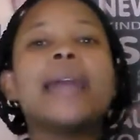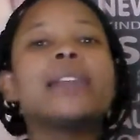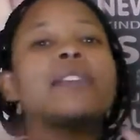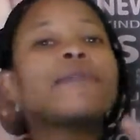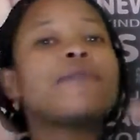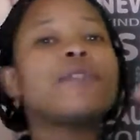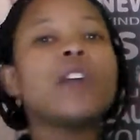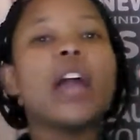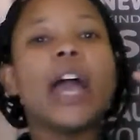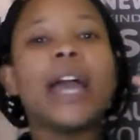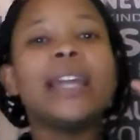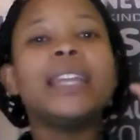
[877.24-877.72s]

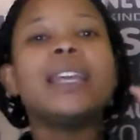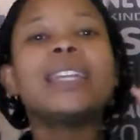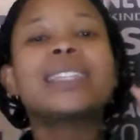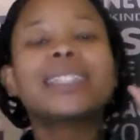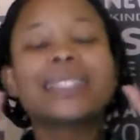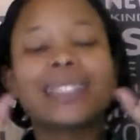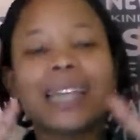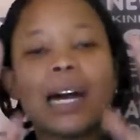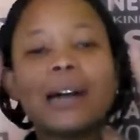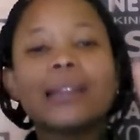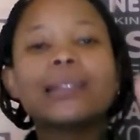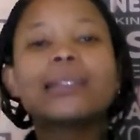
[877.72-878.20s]
And it
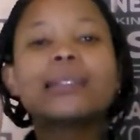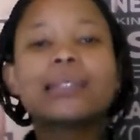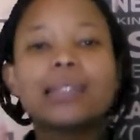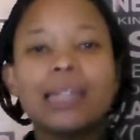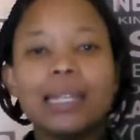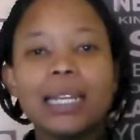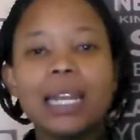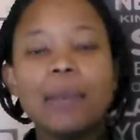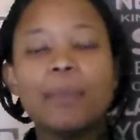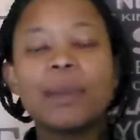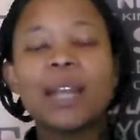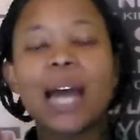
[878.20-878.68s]
sounds
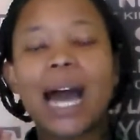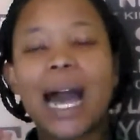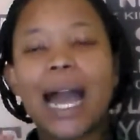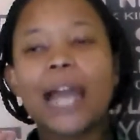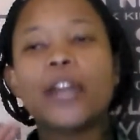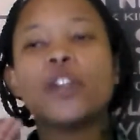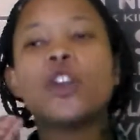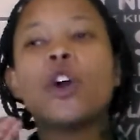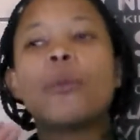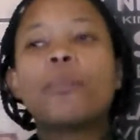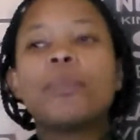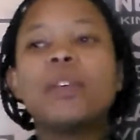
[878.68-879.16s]
silly, but
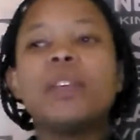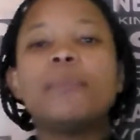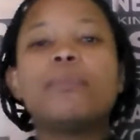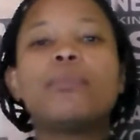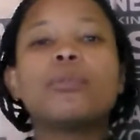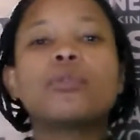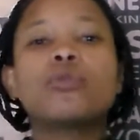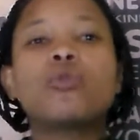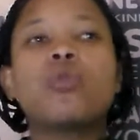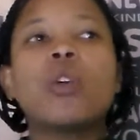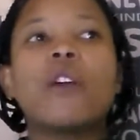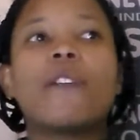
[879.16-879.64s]
I know
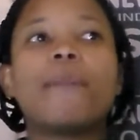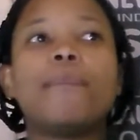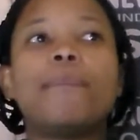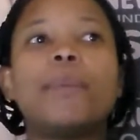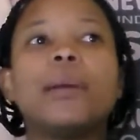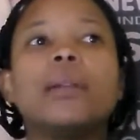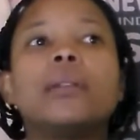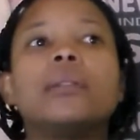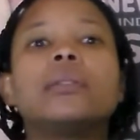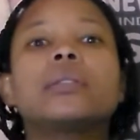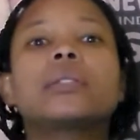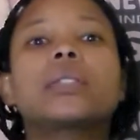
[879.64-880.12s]
people who have
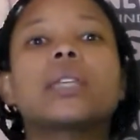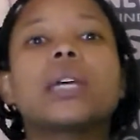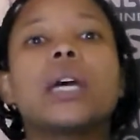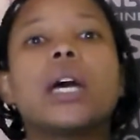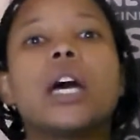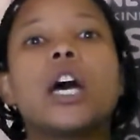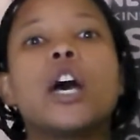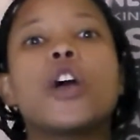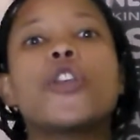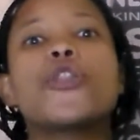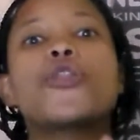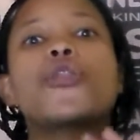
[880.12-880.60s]
built
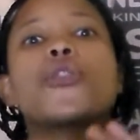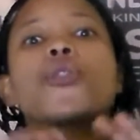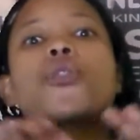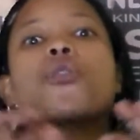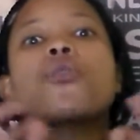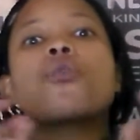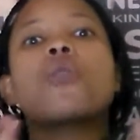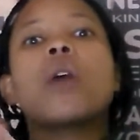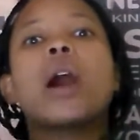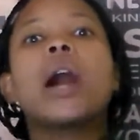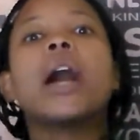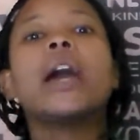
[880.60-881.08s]

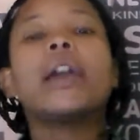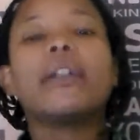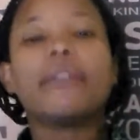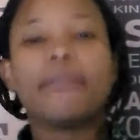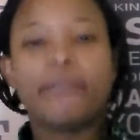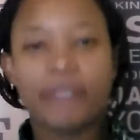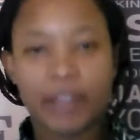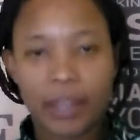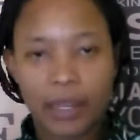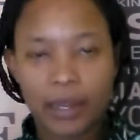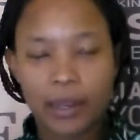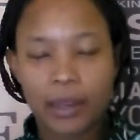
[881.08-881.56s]

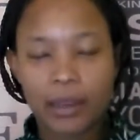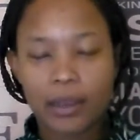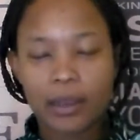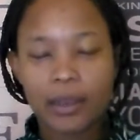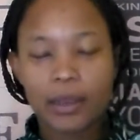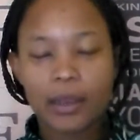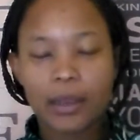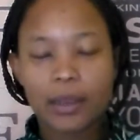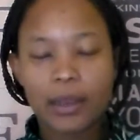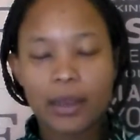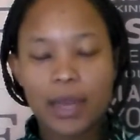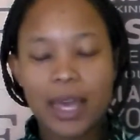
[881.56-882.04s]
thriving
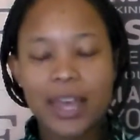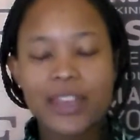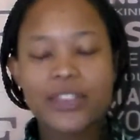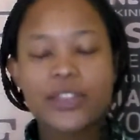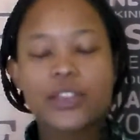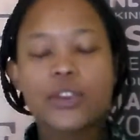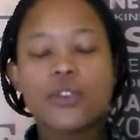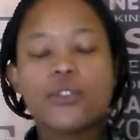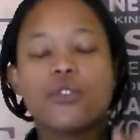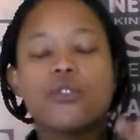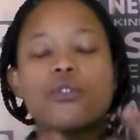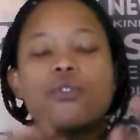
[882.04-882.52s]

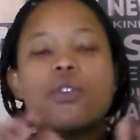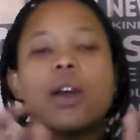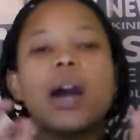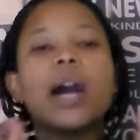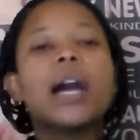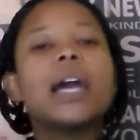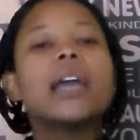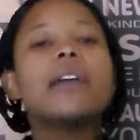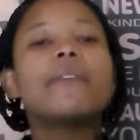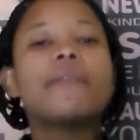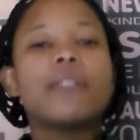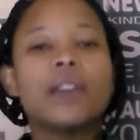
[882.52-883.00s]

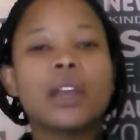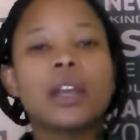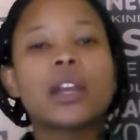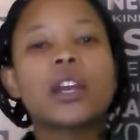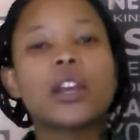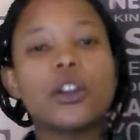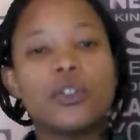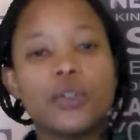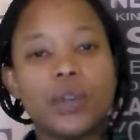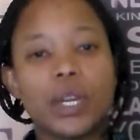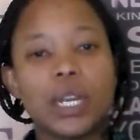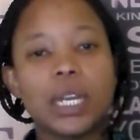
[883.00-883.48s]
thriving
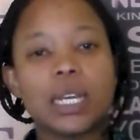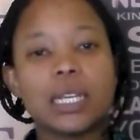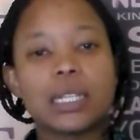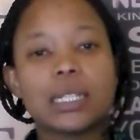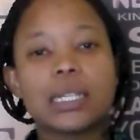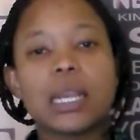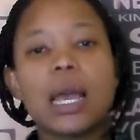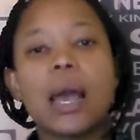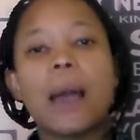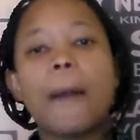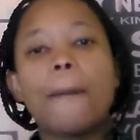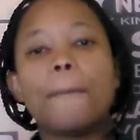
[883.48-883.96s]

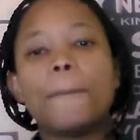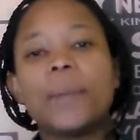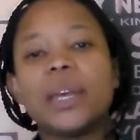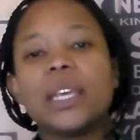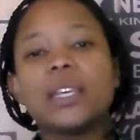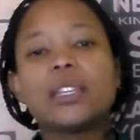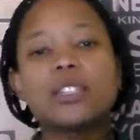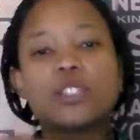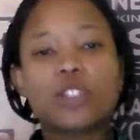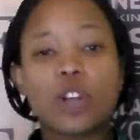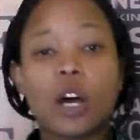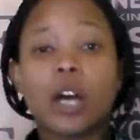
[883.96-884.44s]
careers
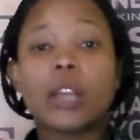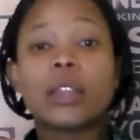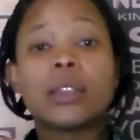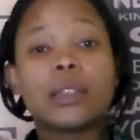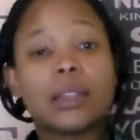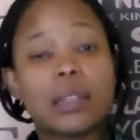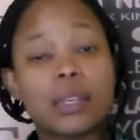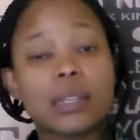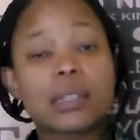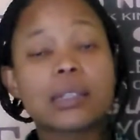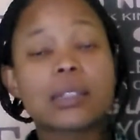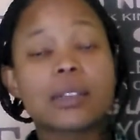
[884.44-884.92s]
based
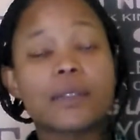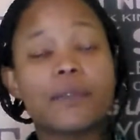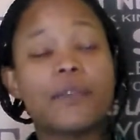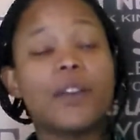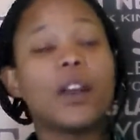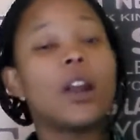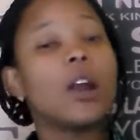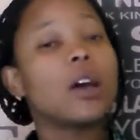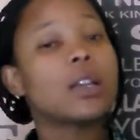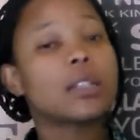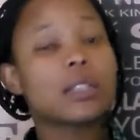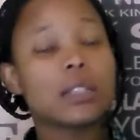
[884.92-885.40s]
on this
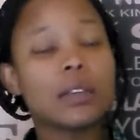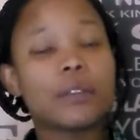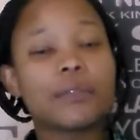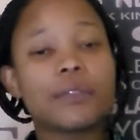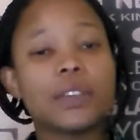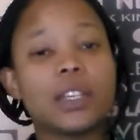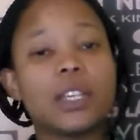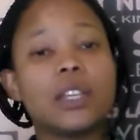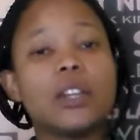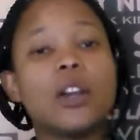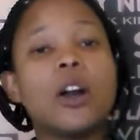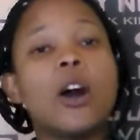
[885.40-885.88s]

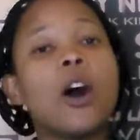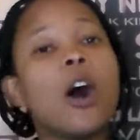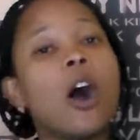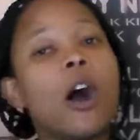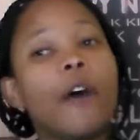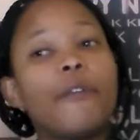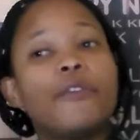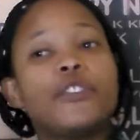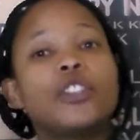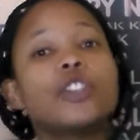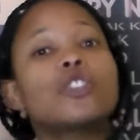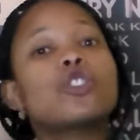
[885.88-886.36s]
philosophy
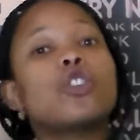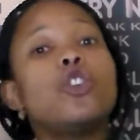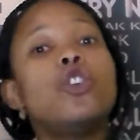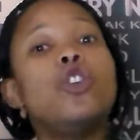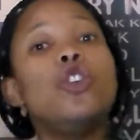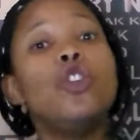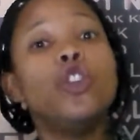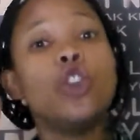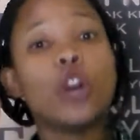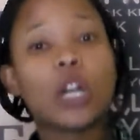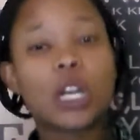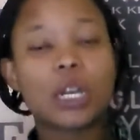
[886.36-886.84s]
of just
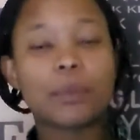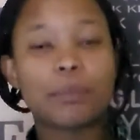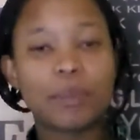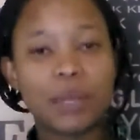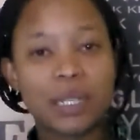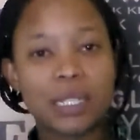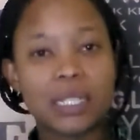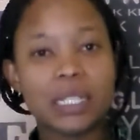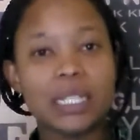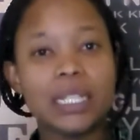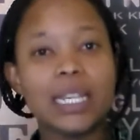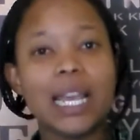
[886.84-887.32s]
look
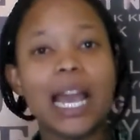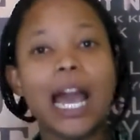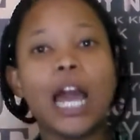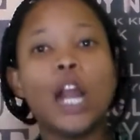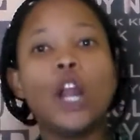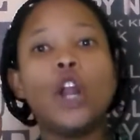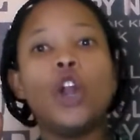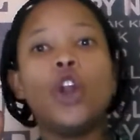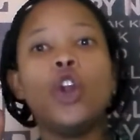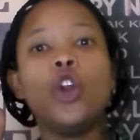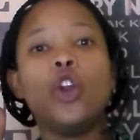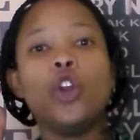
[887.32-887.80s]
busy
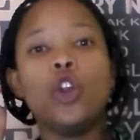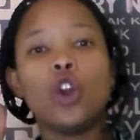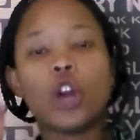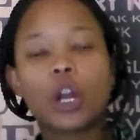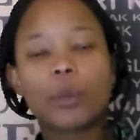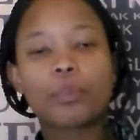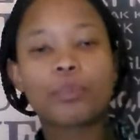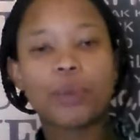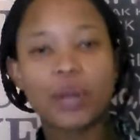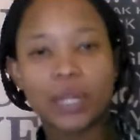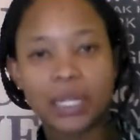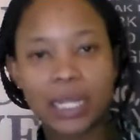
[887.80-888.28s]
and
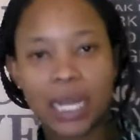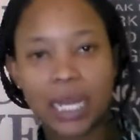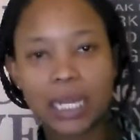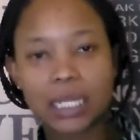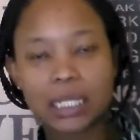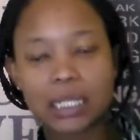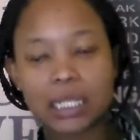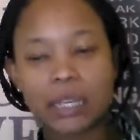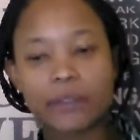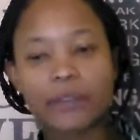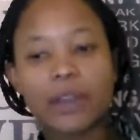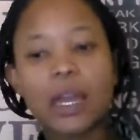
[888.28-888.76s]
look
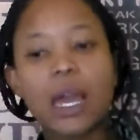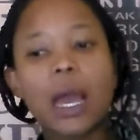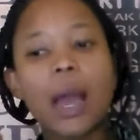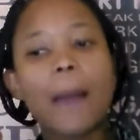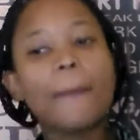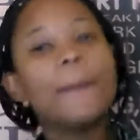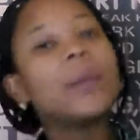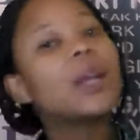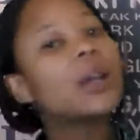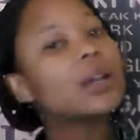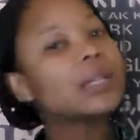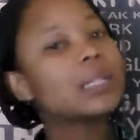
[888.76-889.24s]
productive.
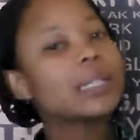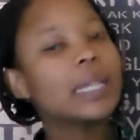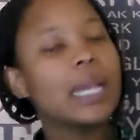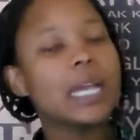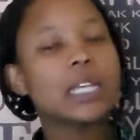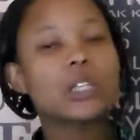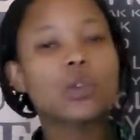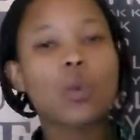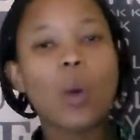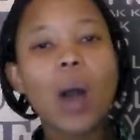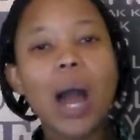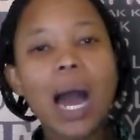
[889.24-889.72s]
Because
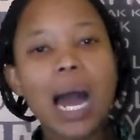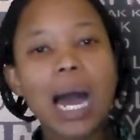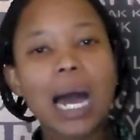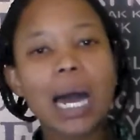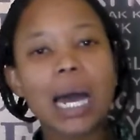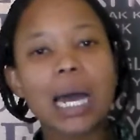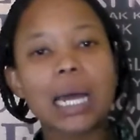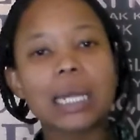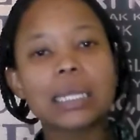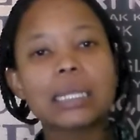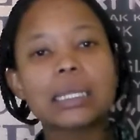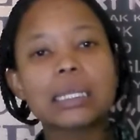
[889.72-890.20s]
guess
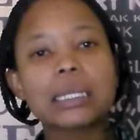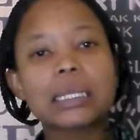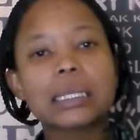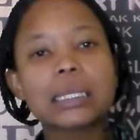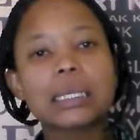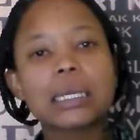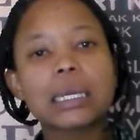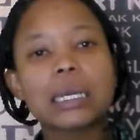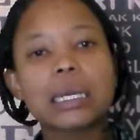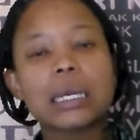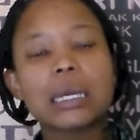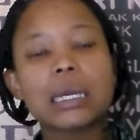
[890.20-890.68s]

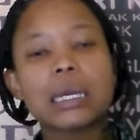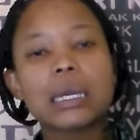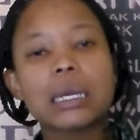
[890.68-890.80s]
what?